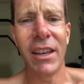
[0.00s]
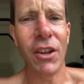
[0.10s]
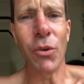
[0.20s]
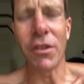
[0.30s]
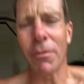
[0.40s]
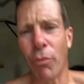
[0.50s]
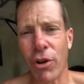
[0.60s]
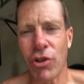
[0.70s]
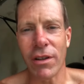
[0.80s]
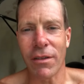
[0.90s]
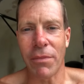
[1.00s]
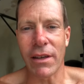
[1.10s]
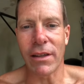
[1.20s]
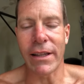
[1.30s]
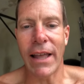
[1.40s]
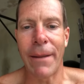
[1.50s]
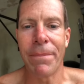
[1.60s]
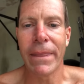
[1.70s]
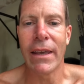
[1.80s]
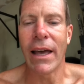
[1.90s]
doing some bridging, some things like that.
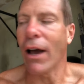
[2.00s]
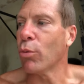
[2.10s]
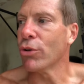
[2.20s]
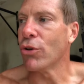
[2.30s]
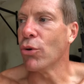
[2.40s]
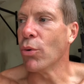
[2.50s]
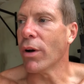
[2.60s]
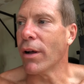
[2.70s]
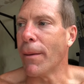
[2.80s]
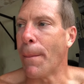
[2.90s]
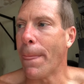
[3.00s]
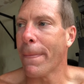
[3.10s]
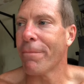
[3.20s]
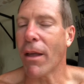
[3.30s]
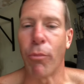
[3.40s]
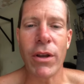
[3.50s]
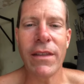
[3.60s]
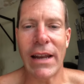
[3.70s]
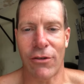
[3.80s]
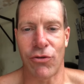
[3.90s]
I will do a
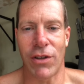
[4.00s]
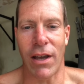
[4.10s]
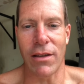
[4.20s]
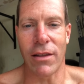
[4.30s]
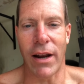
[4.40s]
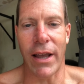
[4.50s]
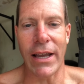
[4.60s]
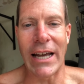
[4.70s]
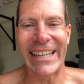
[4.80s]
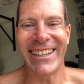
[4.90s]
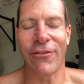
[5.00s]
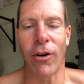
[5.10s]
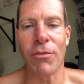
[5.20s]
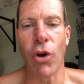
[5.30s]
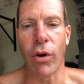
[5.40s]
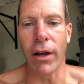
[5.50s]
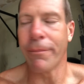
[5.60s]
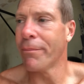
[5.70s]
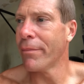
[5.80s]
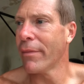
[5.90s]
breathing exercise that I got from yoga.
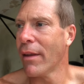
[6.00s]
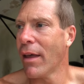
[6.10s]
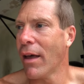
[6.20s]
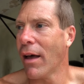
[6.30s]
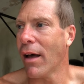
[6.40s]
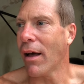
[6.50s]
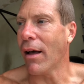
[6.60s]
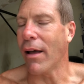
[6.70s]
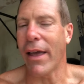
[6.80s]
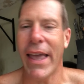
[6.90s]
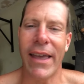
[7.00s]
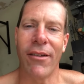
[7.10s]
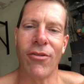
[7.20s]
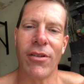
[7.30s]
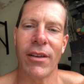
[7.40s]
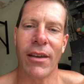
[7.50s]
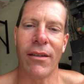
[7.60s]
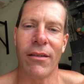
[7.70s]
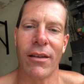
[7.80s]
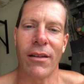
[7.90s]
And
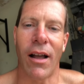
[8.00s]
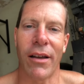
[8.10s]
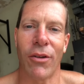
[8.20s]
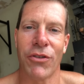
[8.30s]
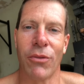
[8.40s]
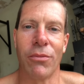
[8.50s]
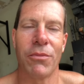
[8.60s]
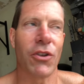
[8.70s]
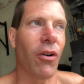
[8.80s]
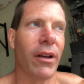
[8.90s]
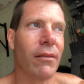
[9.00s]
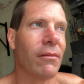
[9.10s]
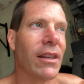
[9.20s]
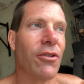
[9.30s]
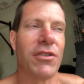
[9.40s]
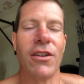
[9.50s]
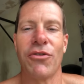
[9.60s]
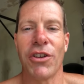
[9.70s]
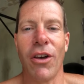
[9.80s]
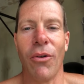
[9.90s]
I also saw it years and
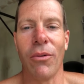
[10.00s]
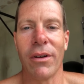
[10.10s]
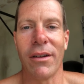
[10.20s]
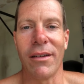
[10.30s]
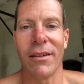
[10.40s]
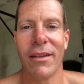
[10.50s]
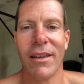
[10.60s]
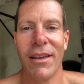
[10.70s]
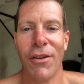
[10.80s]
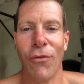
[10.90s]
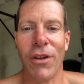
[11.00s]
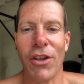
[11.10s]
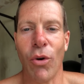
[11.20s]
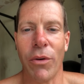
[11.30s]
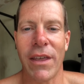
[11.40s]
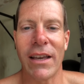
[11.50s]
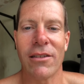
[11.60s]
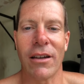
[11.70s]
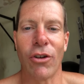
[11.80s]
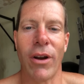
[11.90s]
years ago in a video with
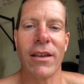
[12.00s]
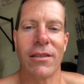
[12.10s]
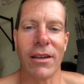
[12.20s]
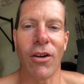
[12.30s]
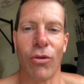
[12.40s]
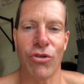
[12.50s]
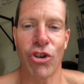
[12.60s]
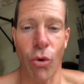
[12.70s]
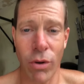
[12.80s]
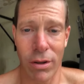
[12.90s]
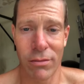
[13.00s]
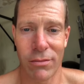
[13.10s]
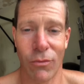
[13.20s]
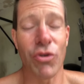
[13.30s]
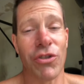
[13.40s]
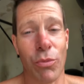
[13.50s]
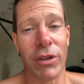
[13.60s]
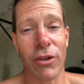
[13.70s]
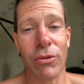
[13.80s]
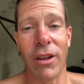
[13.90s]
Hicks and Gracie called Choke, which is a
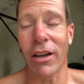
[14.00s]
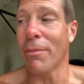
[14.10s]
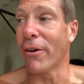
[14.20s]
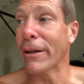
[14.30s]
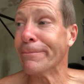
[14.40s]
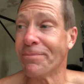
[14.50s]
really cool documentary